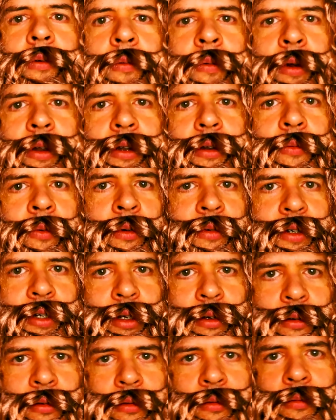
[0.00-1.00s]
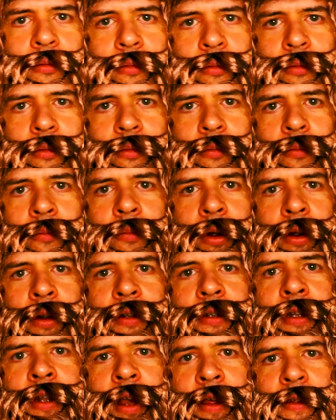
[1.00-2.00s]
"Well, won't you
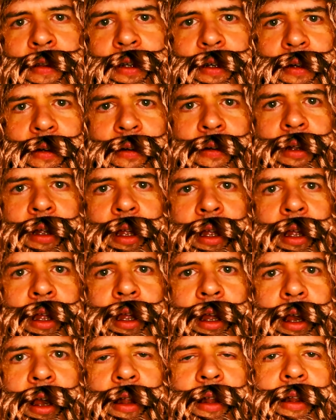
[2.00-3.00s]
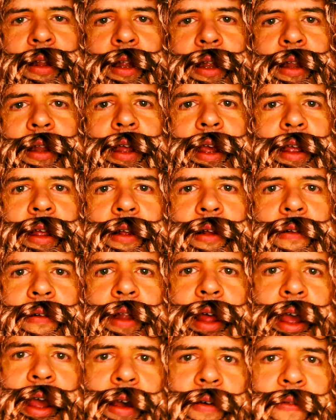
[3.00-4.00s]
burn to death too?" And then they all
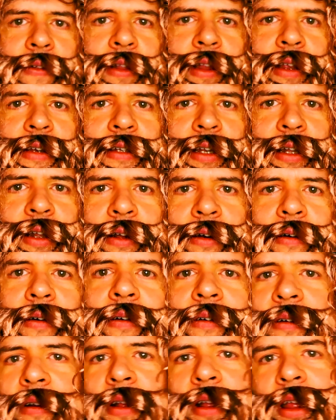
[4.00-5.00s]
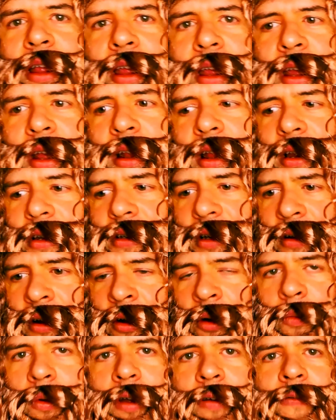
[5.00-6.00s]
laughed, and they said, "No." They said,
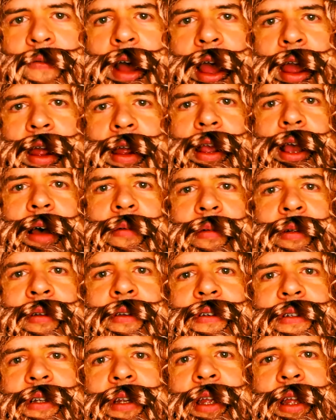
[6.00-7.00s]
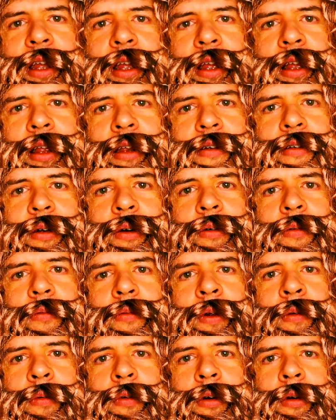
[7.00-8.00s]
"No, we're fire goblins. So
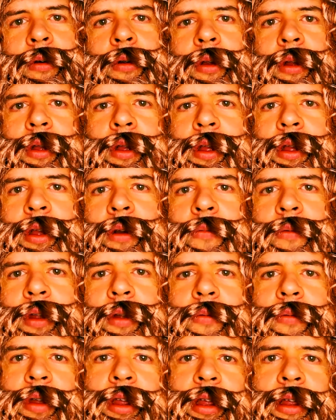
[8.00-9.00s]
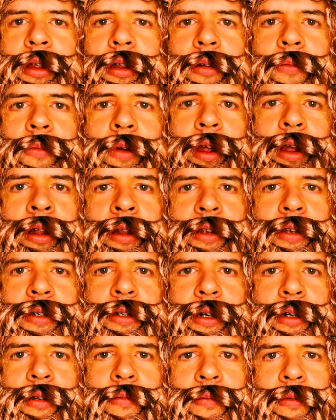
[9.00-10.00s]
we're
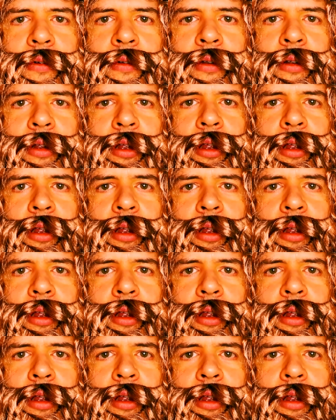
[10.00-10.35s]
indestructible."